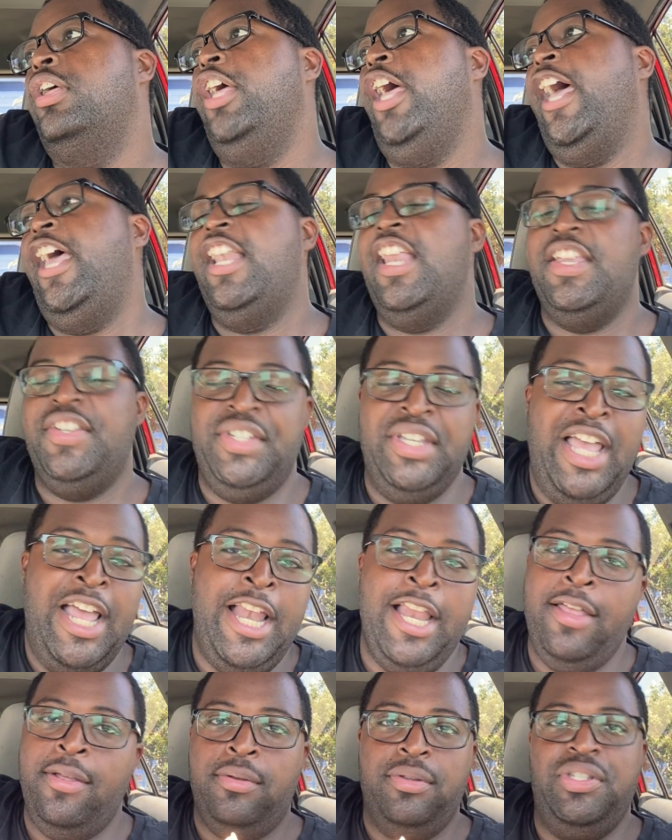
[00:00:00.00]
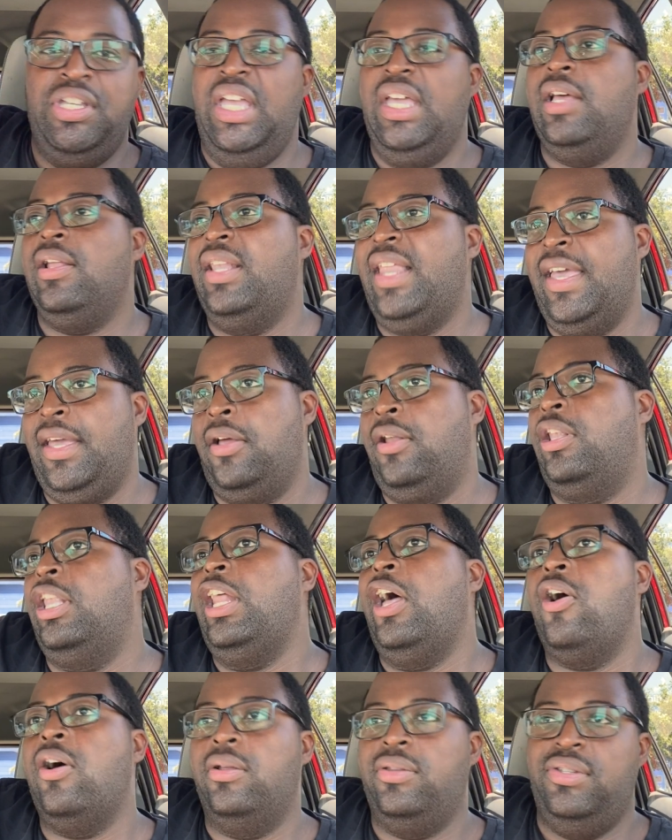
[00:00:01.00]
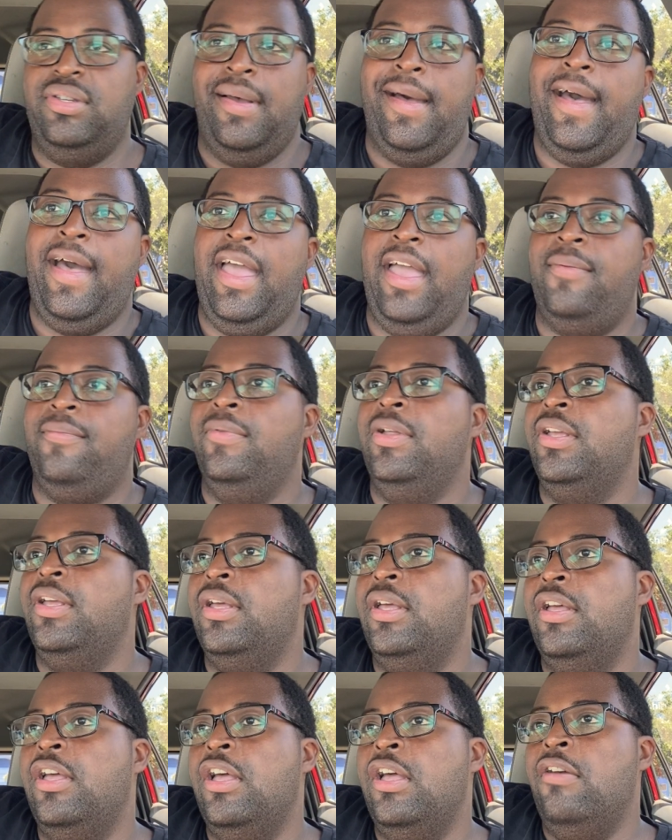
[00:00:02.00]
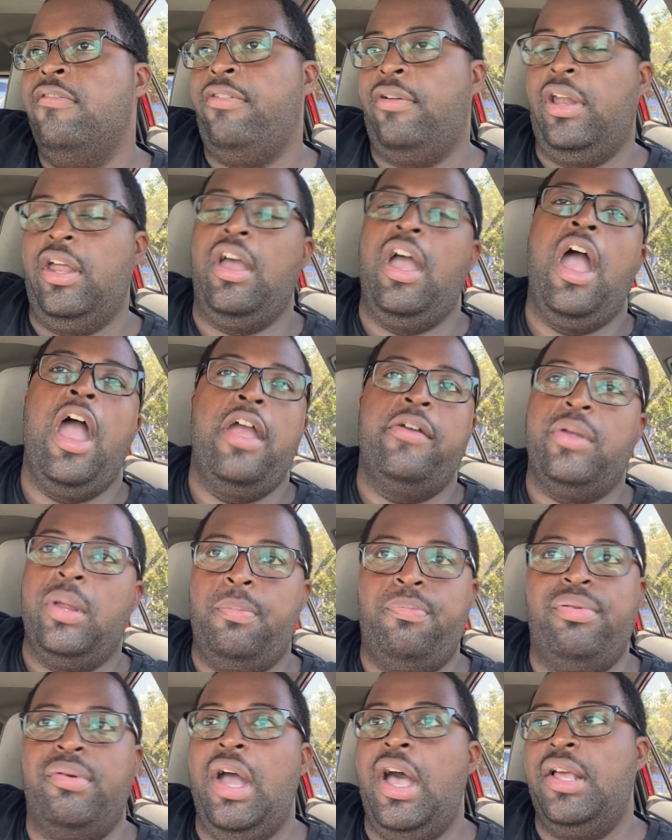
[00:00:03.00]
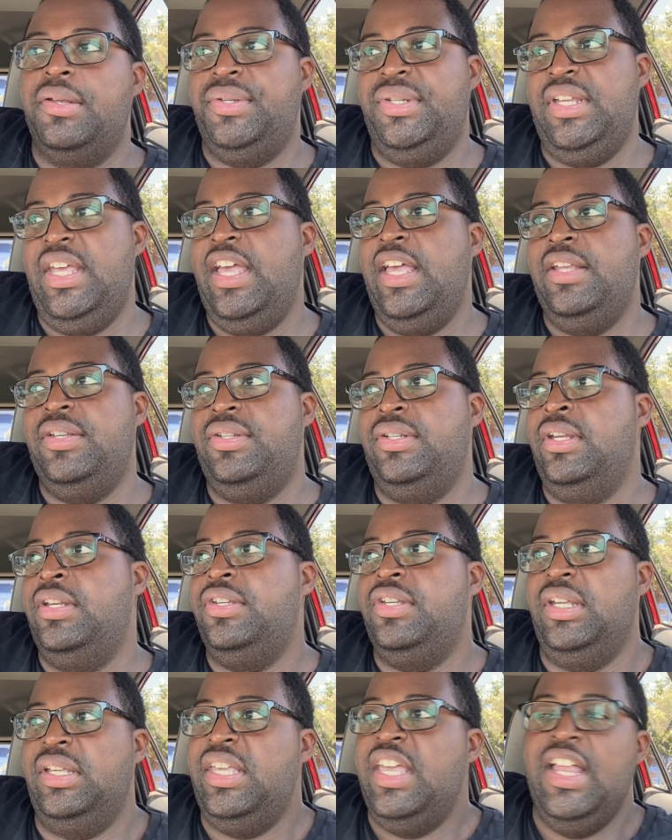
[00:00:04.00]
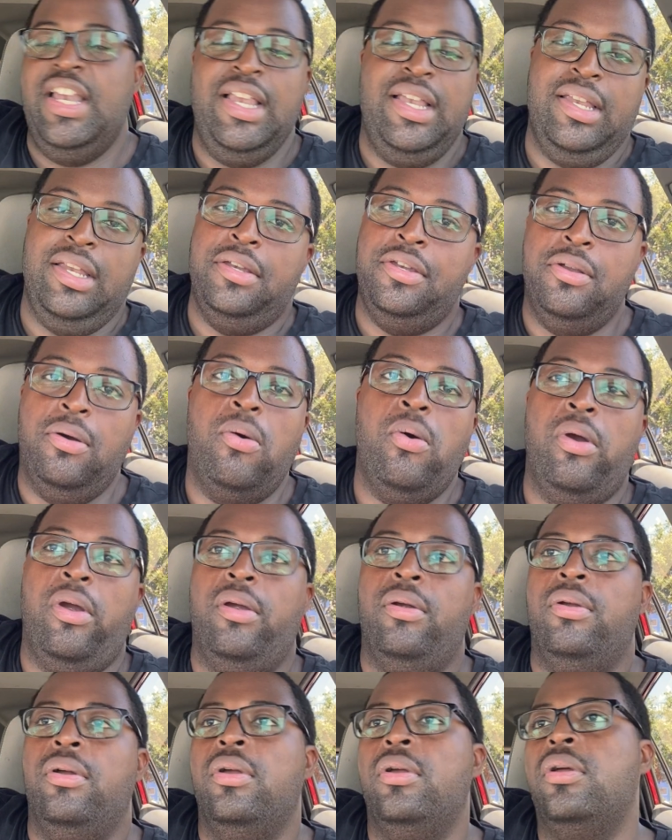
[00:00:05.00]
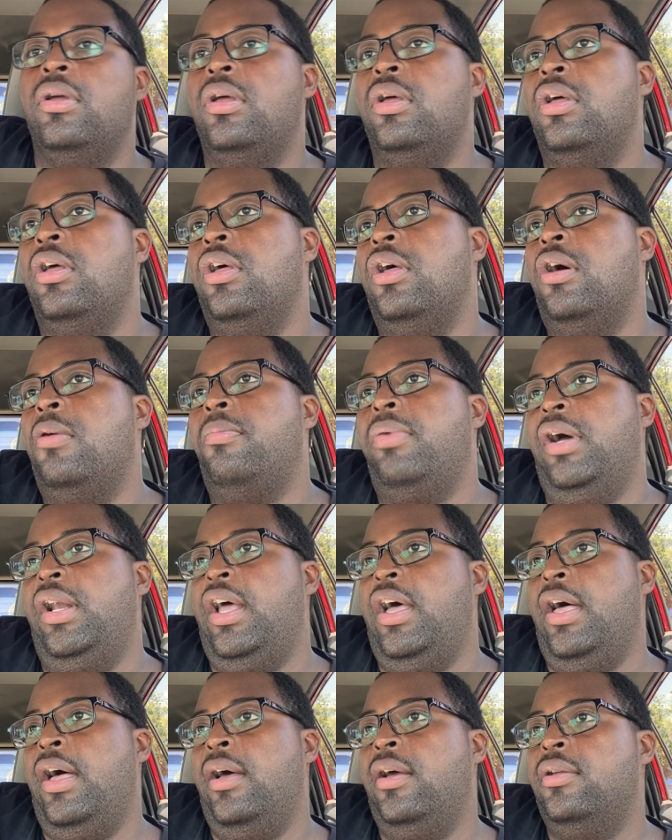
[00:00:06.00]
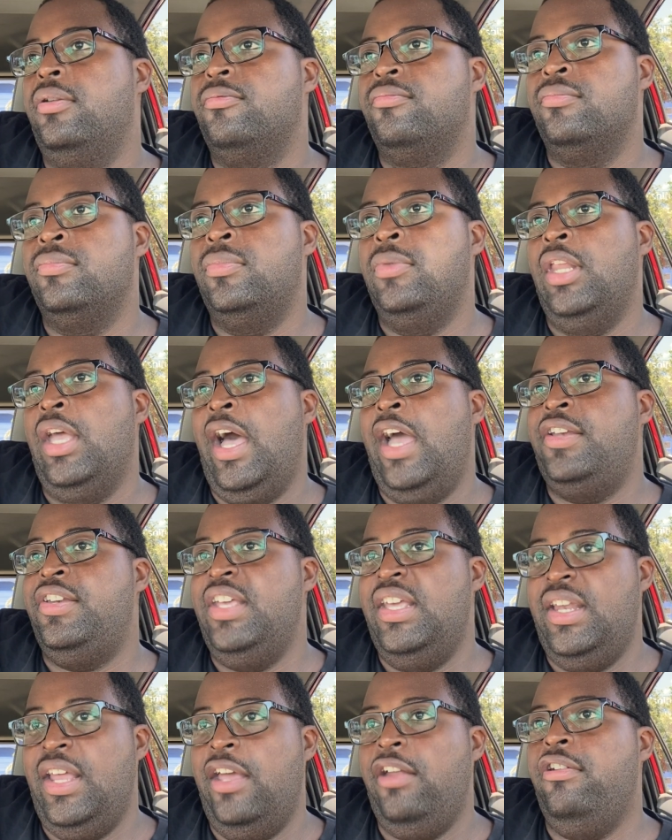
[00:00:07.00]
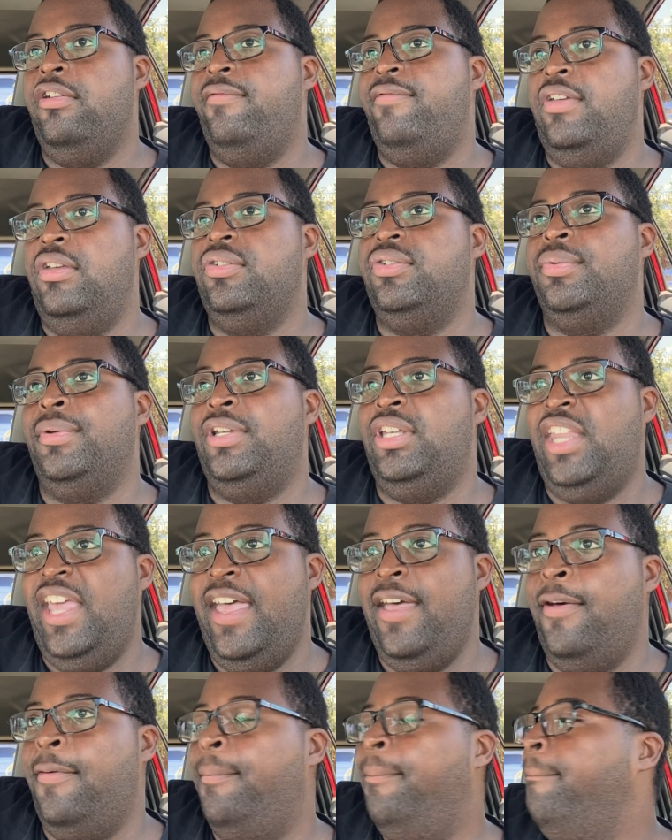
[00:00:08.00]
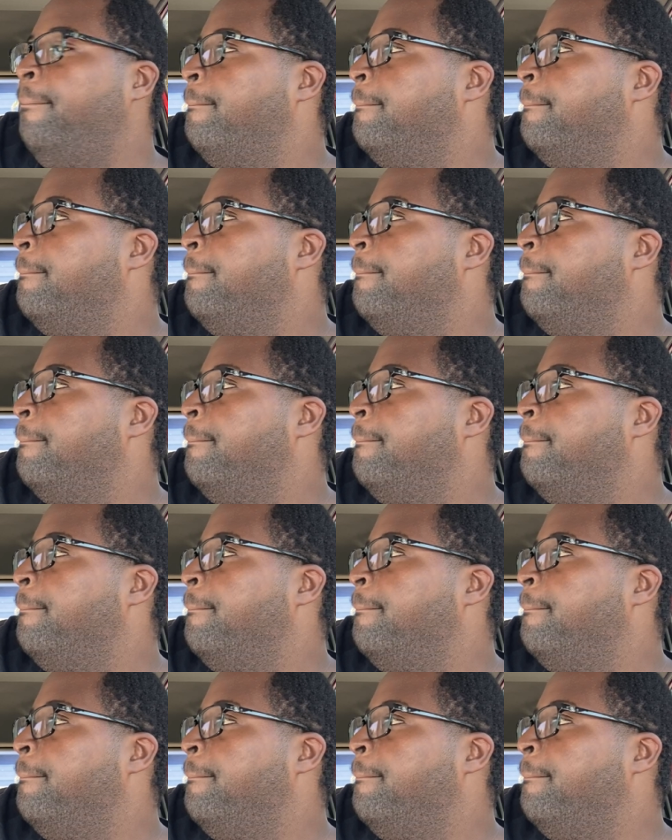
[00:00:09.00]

And they said it will take a long time for the hiring process and to get in the door. But I did interviews with them